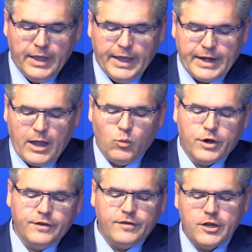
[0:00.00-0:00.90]
and I will
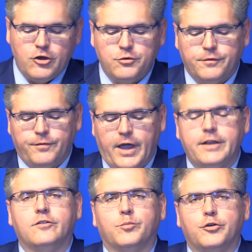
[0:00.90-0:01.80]
continue to
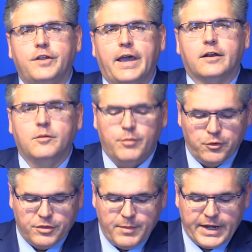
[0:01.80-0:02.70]
fight to protect
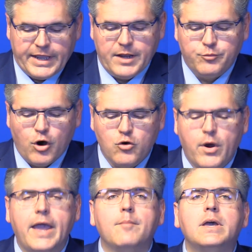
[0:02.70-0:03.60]
both the Medicaid
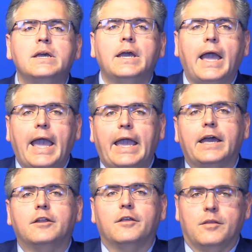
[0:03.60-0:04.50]
program
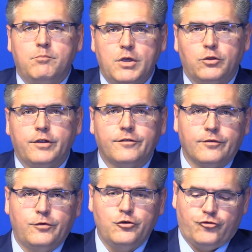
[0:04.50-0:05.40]
and the millions
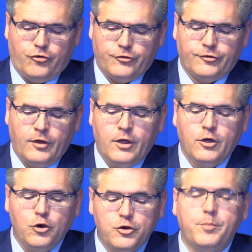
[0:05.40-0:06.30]
of Hoosiers
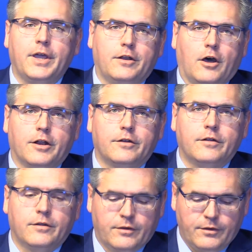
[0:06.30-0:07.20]
who depend on it,
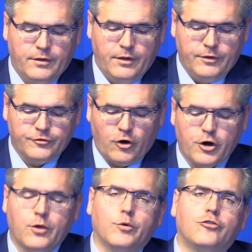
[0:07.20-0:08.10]

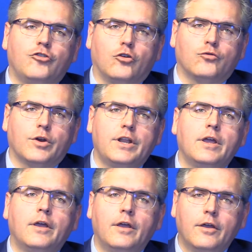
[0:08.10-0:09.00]
starting with children,
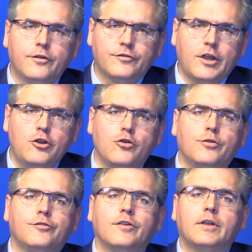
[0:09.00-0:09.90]

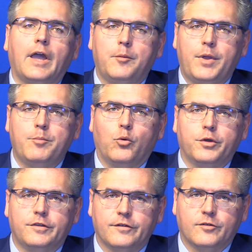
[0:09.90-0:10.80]
seniors, and people
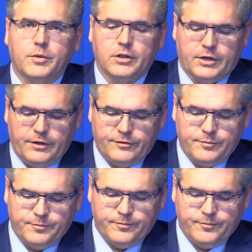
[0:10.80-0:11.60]
with disabilities.